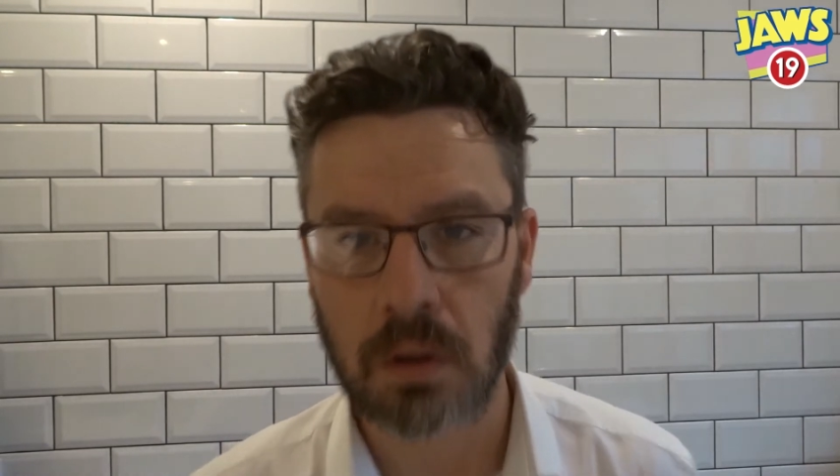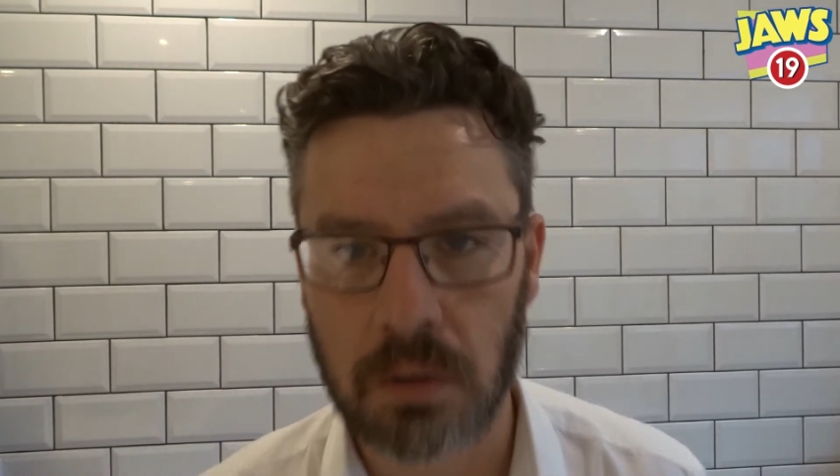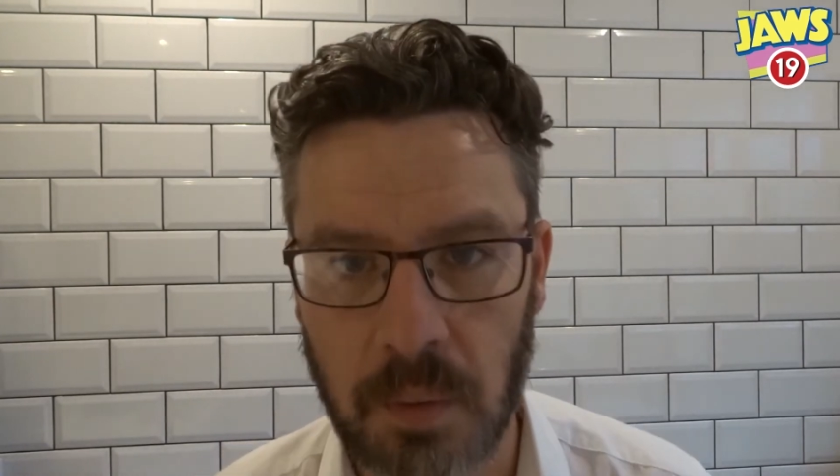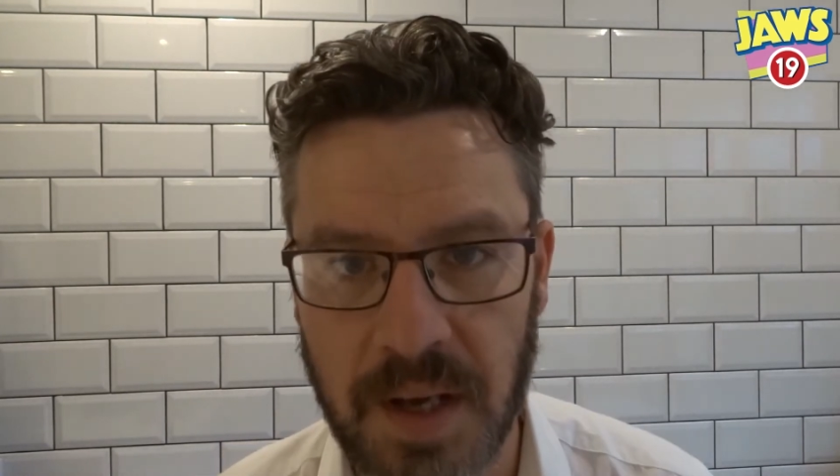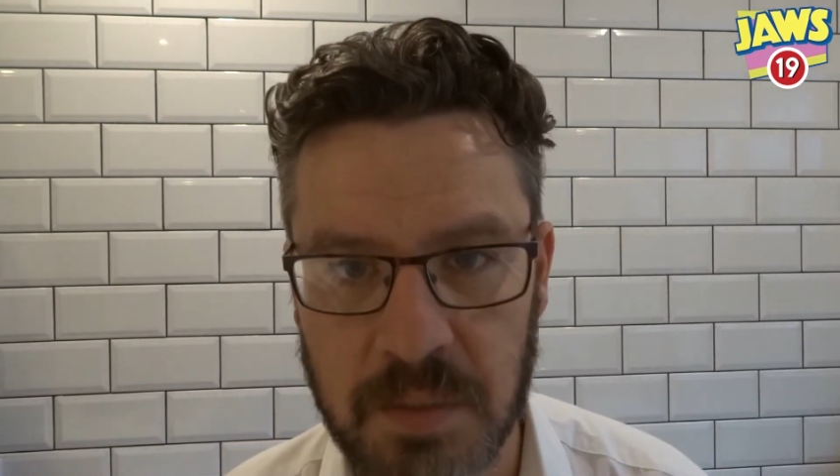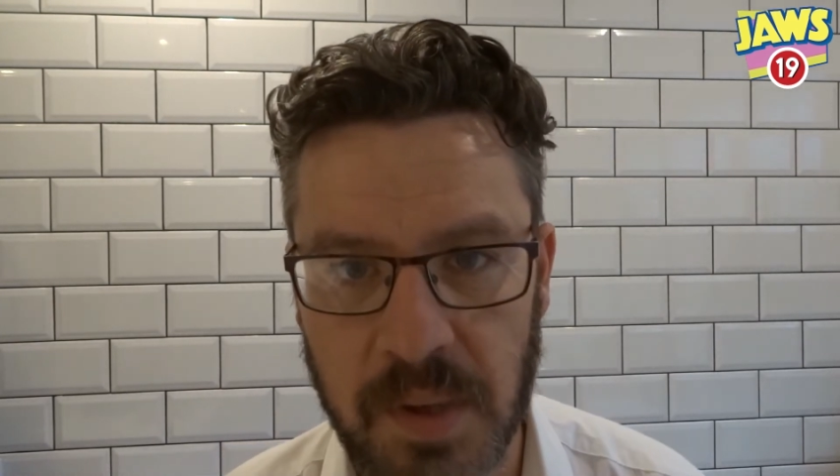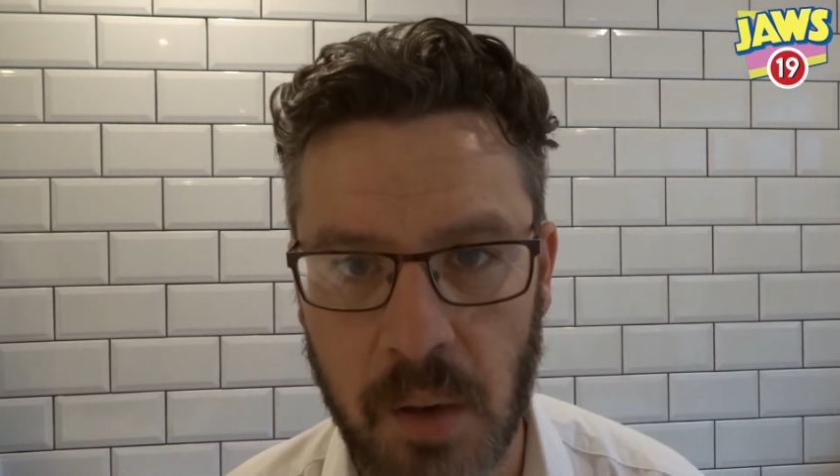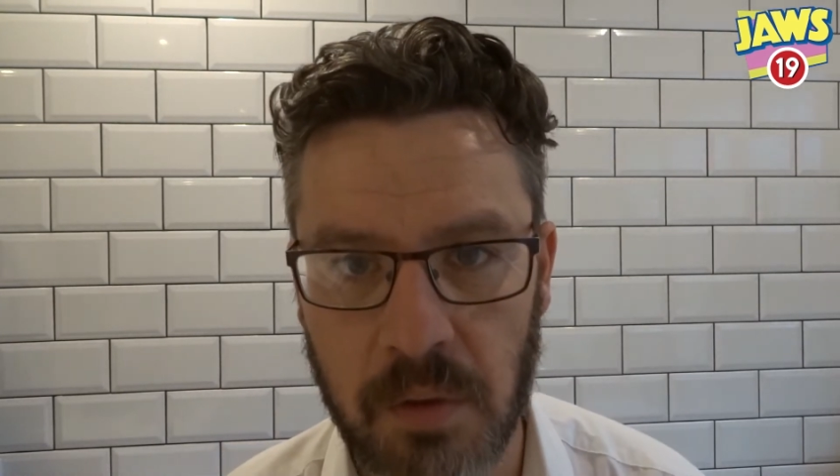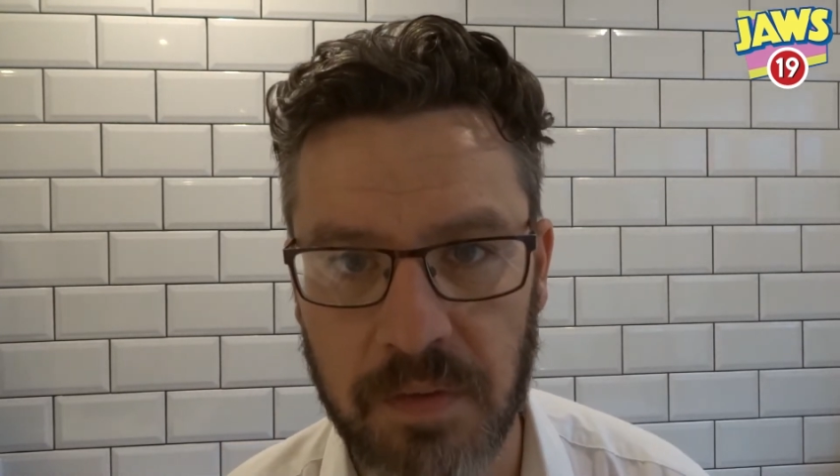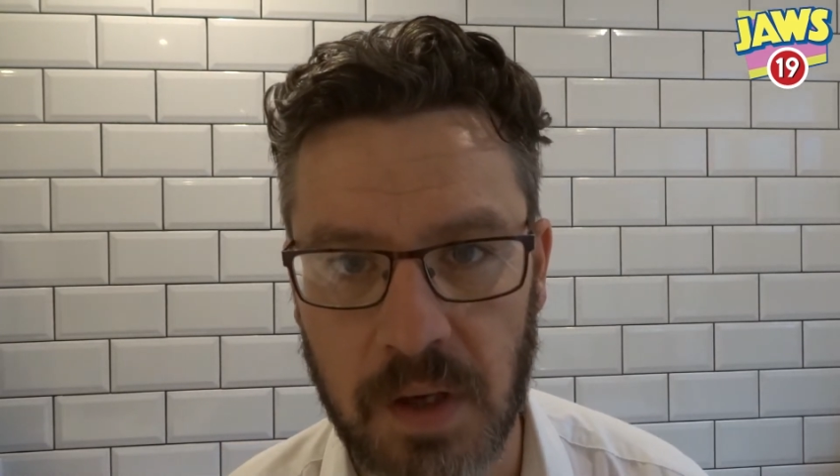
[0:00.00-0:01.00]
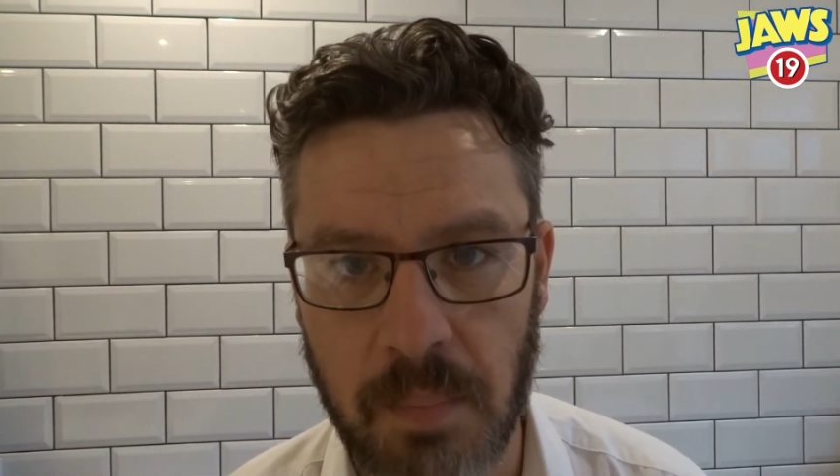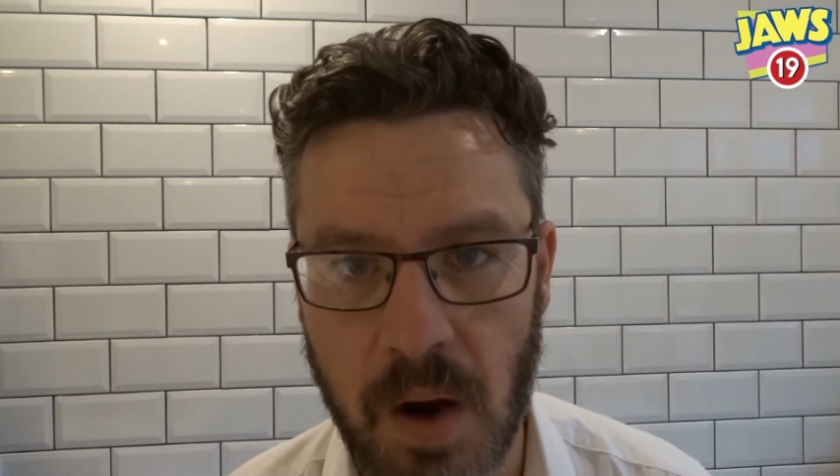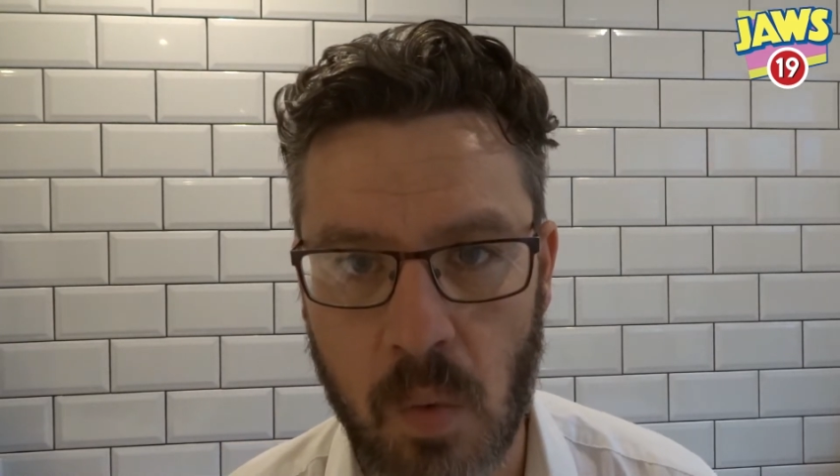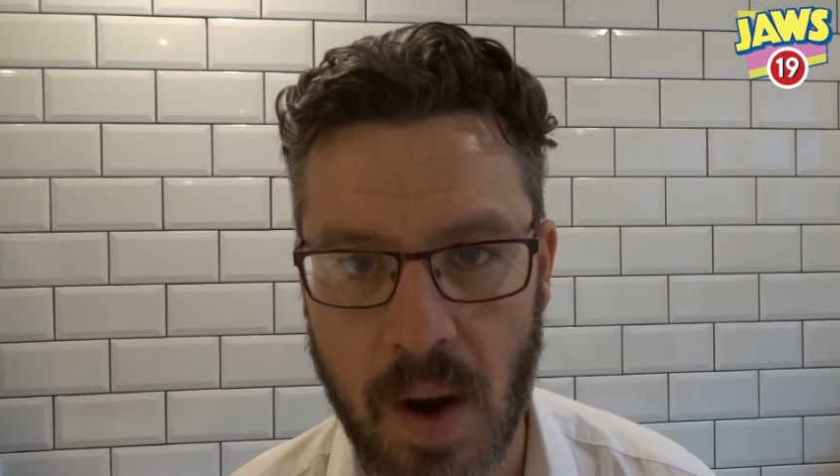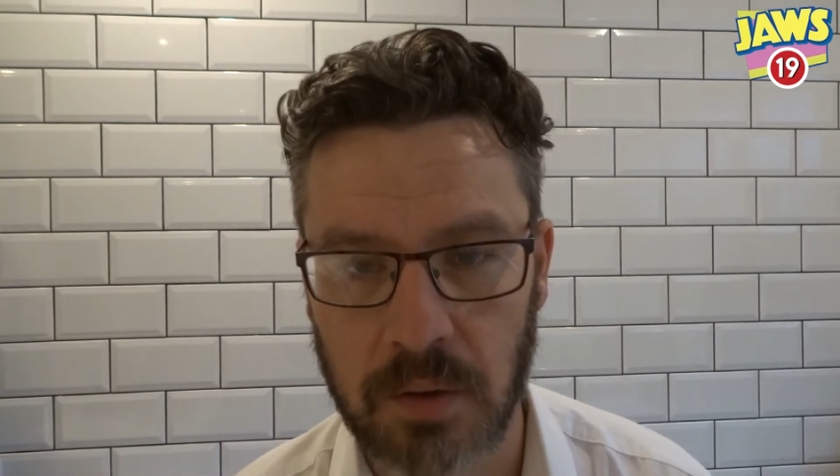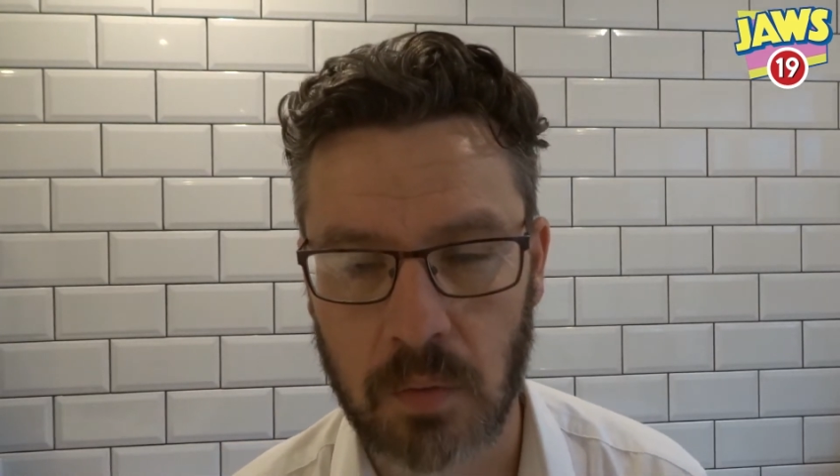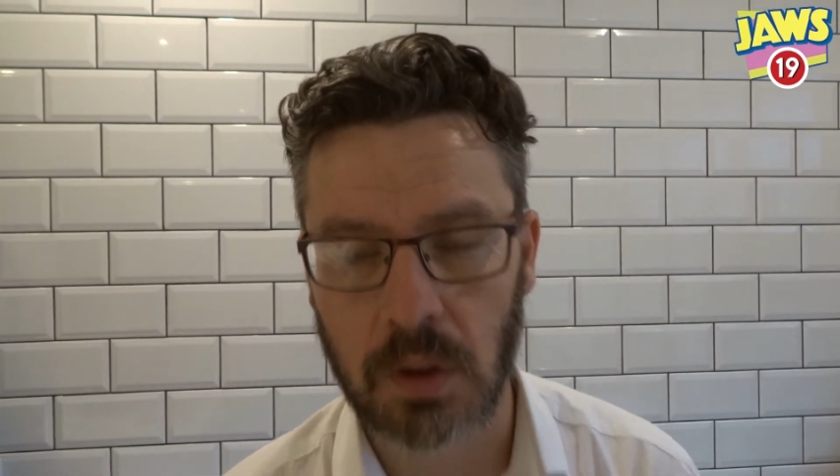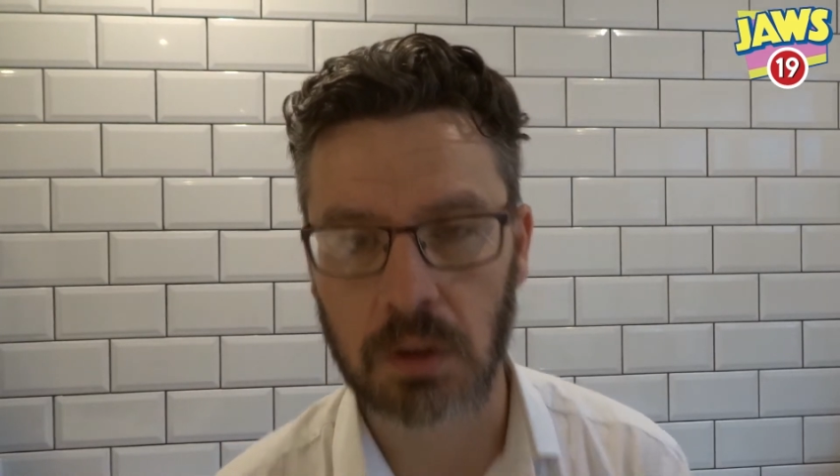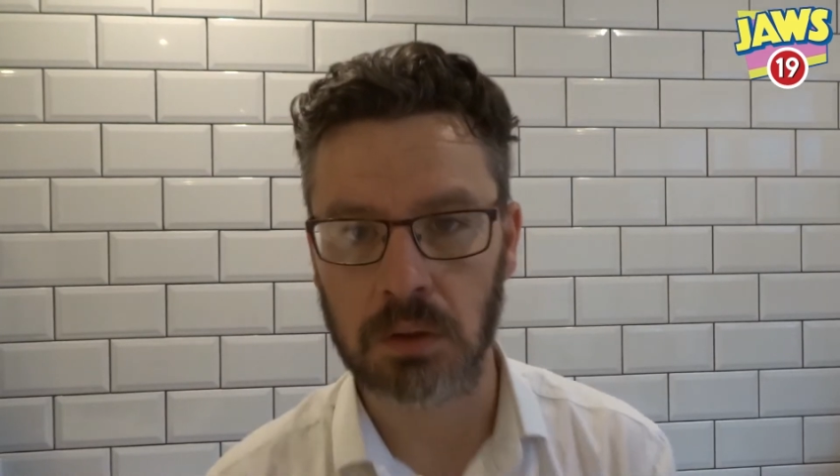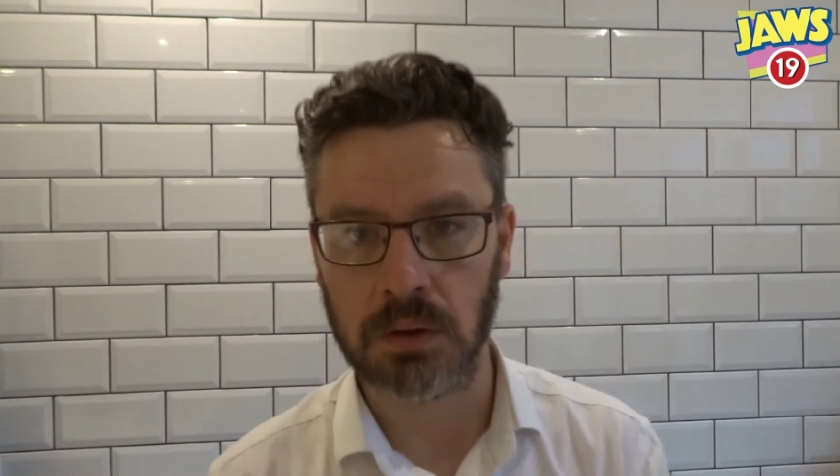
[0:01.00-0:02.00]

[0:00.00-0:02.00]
Don't ask me how I feel about Ragnarok.